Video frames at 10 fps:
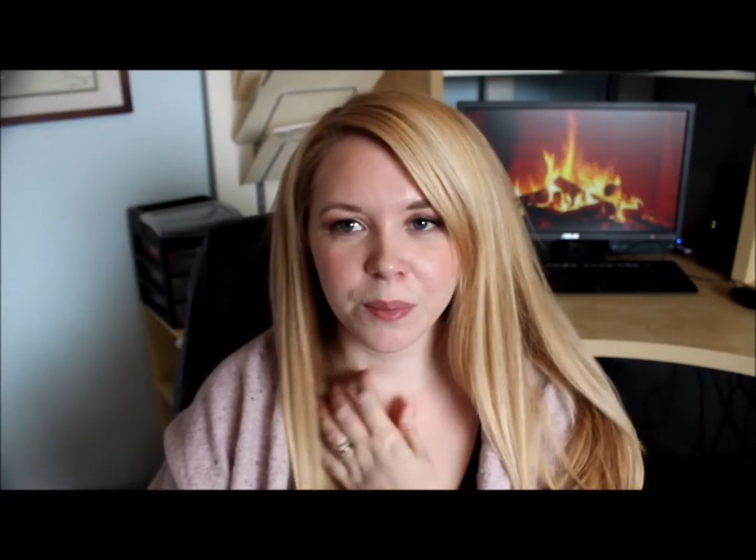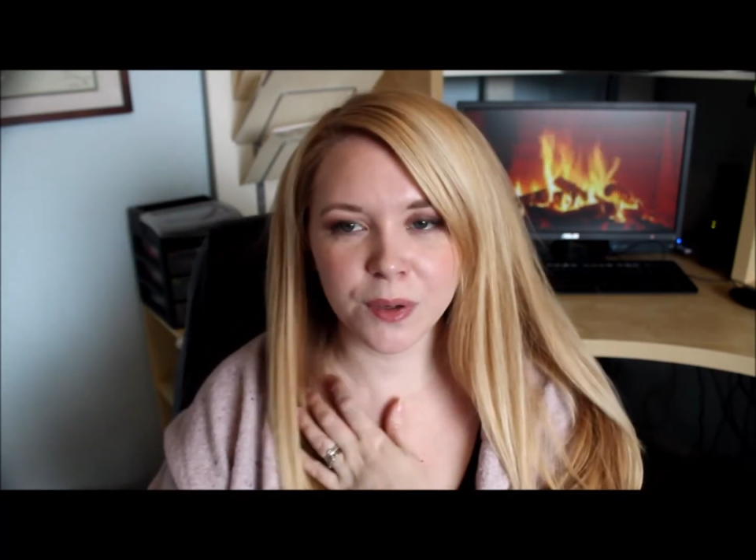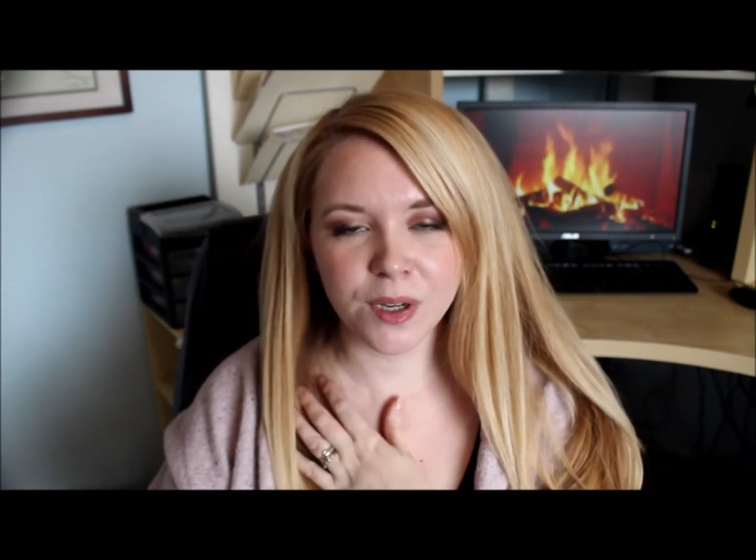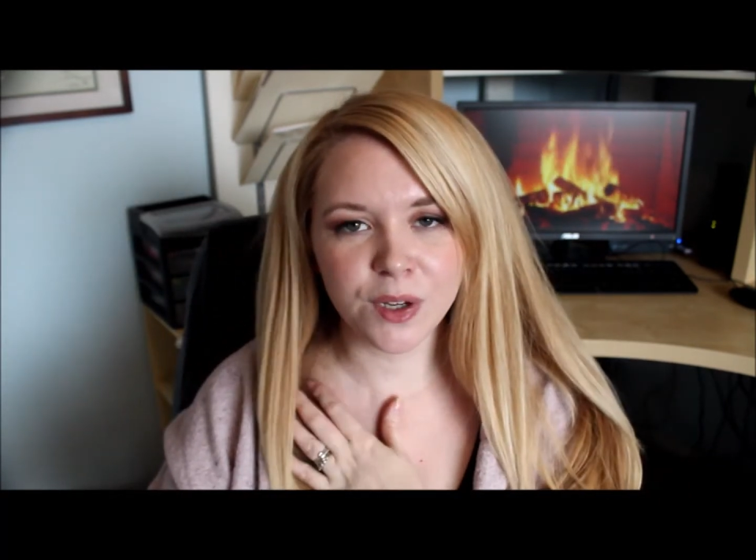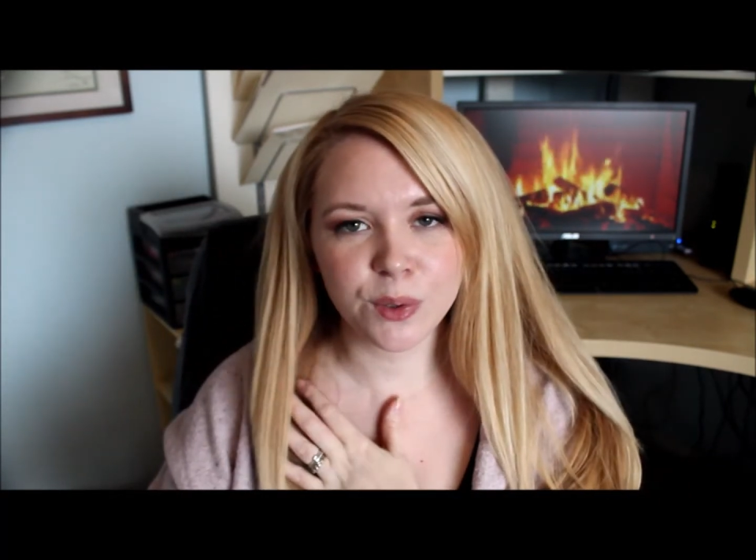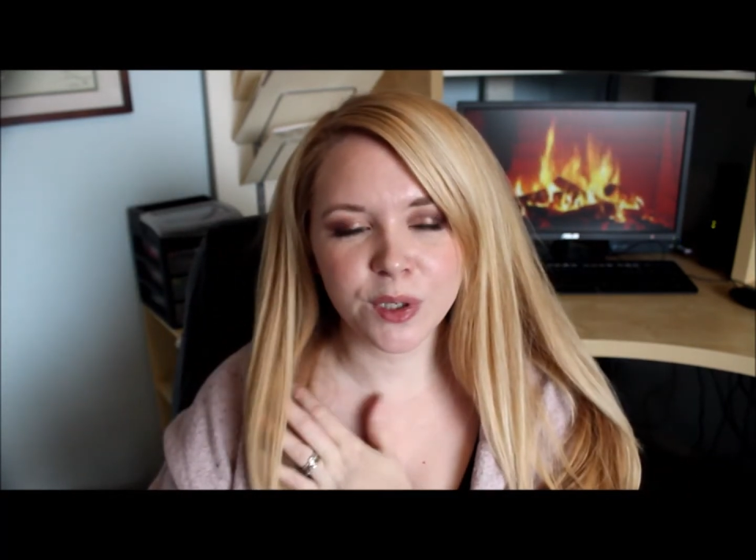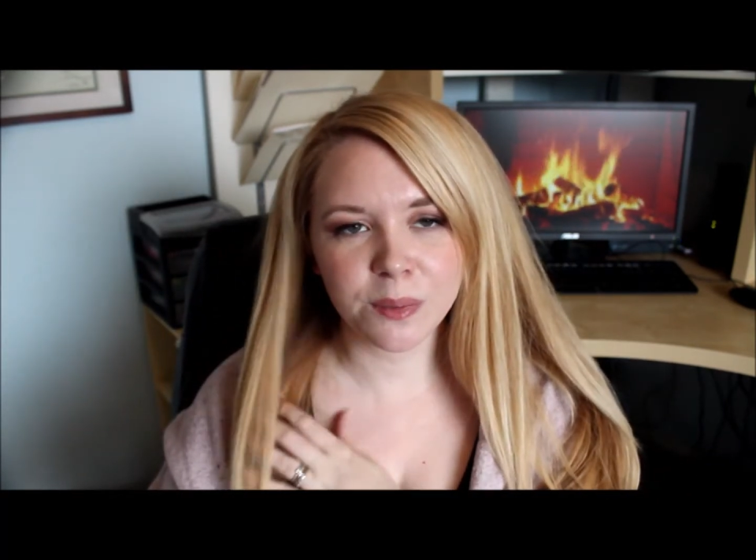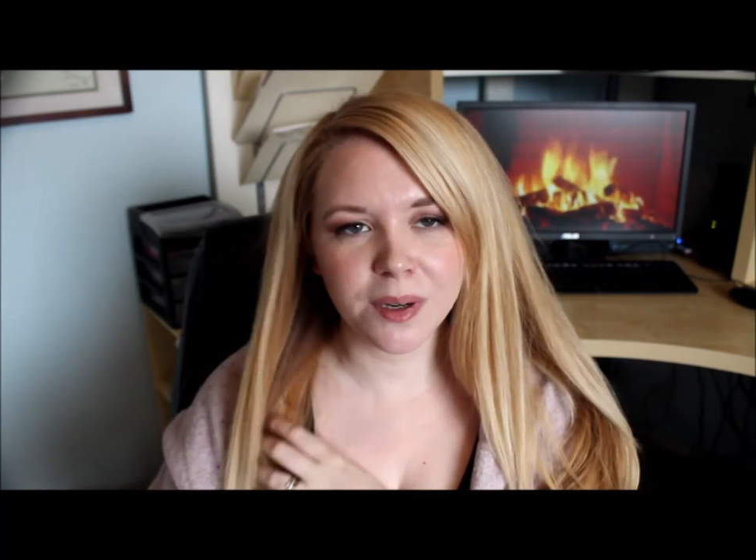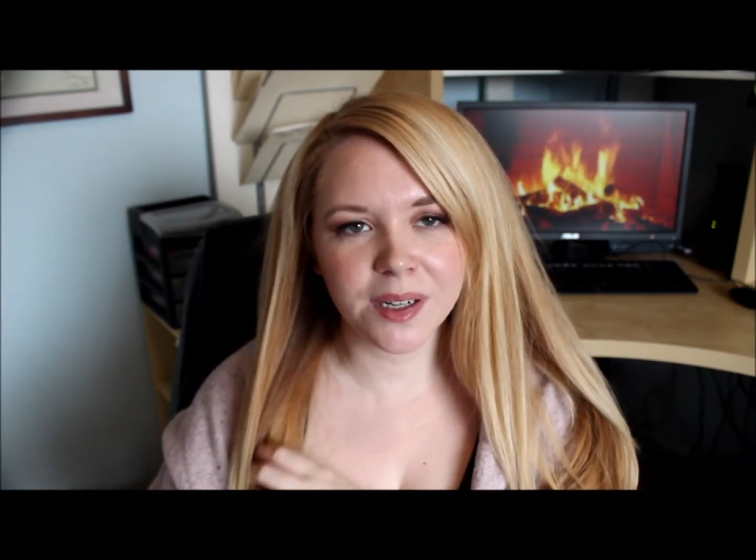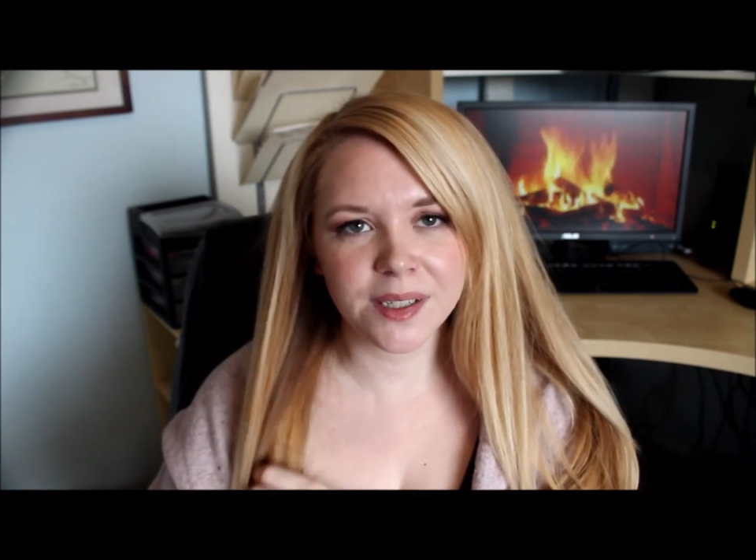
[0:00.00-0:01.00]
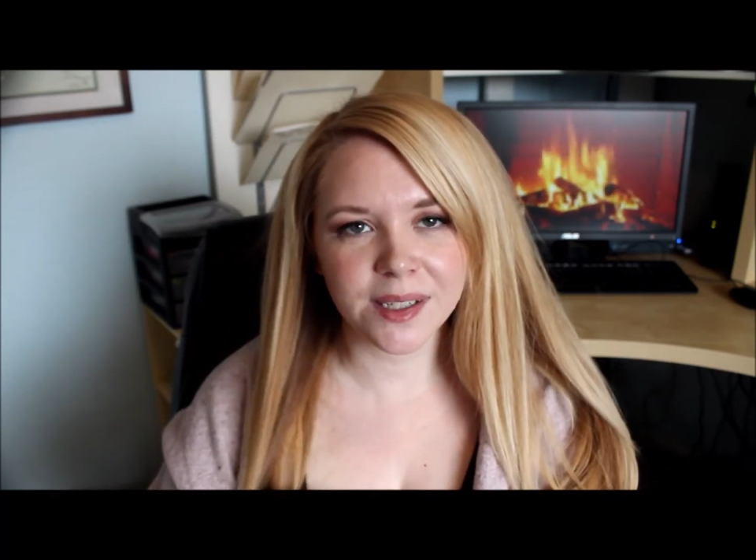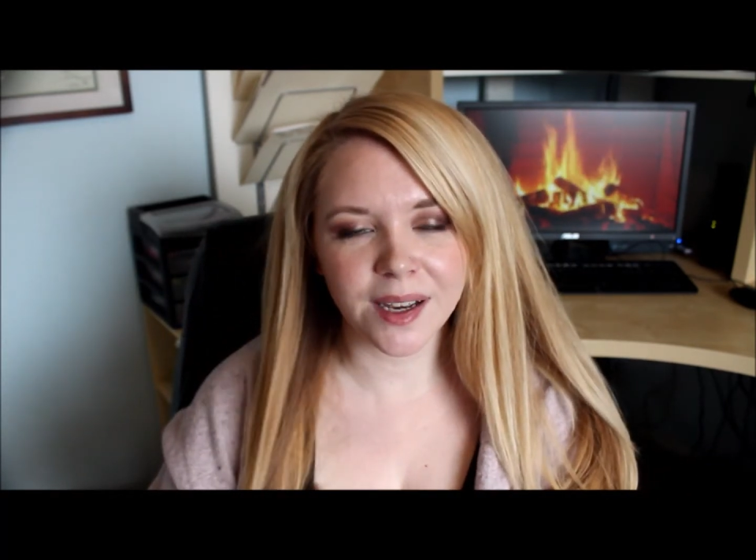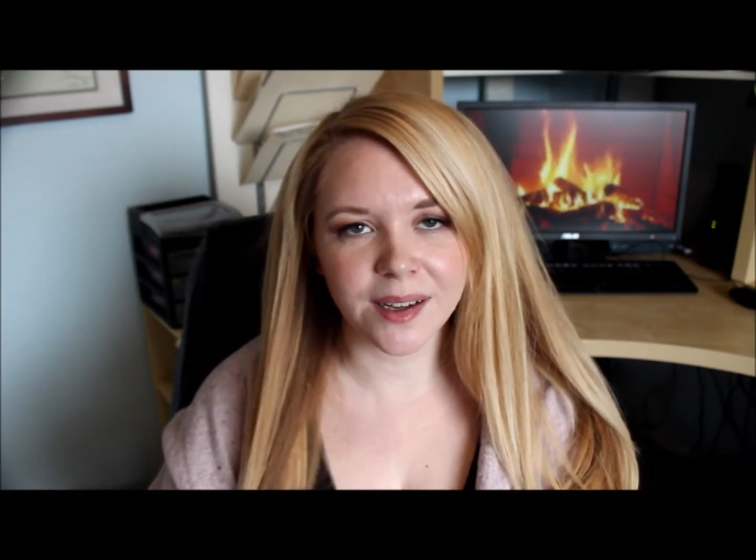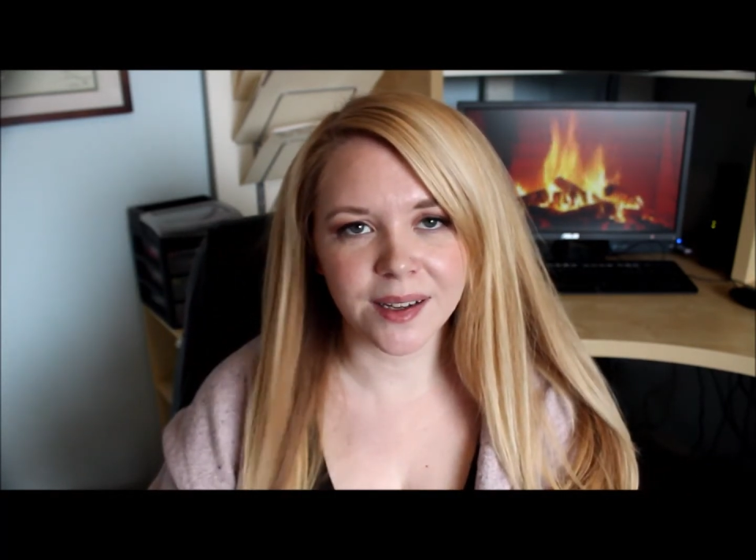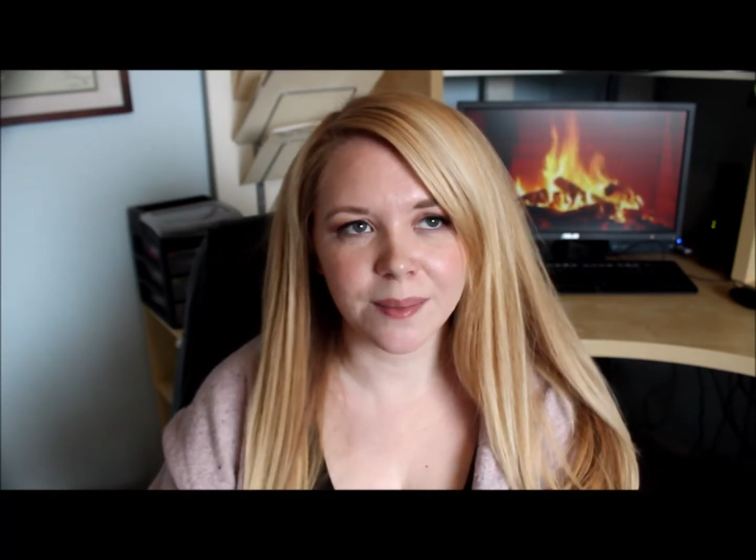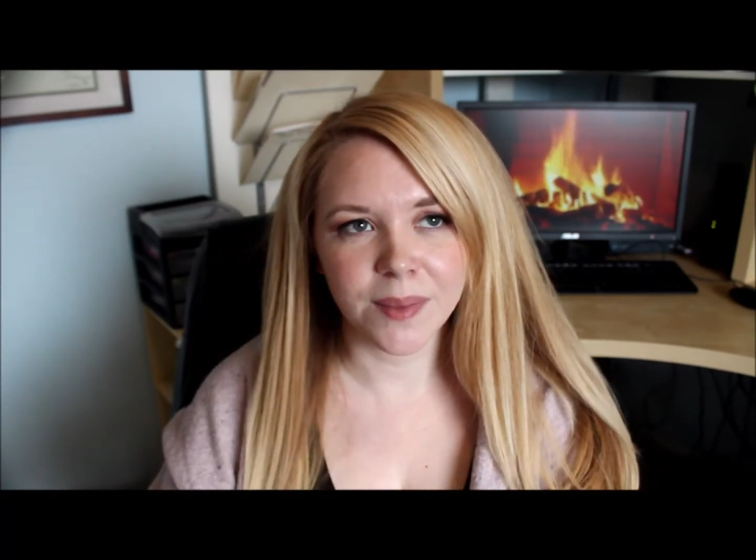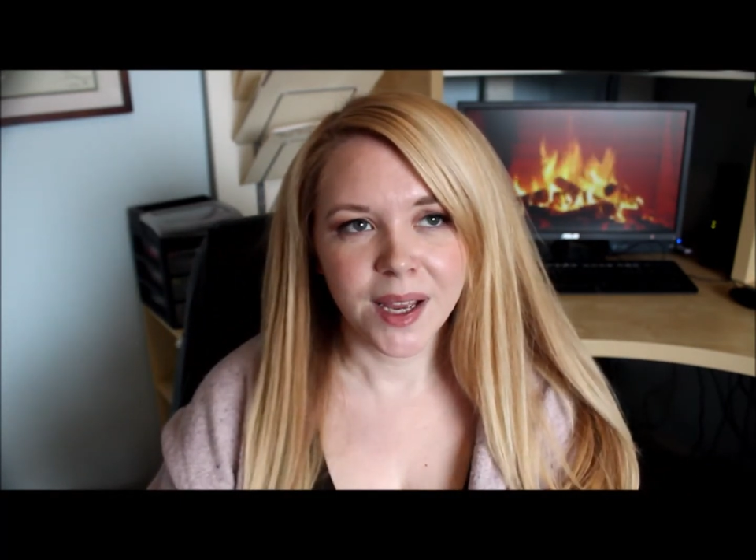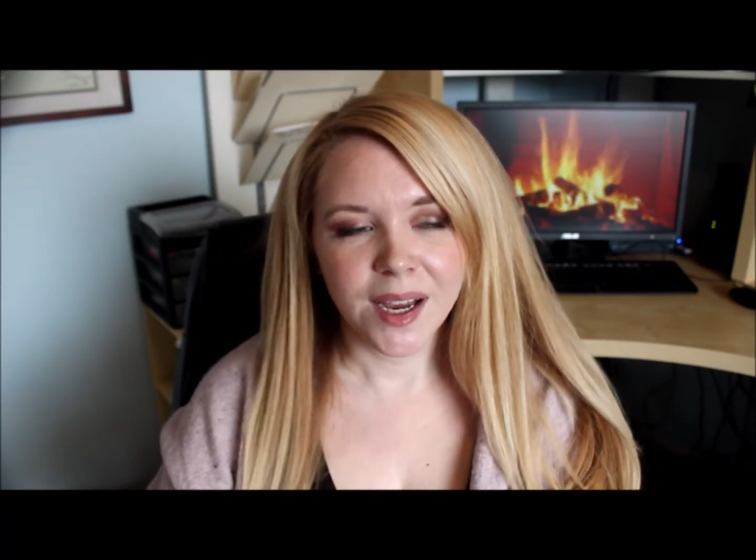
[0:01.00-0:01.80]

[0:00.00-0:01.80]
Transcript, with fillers: beauty YouTubers, um,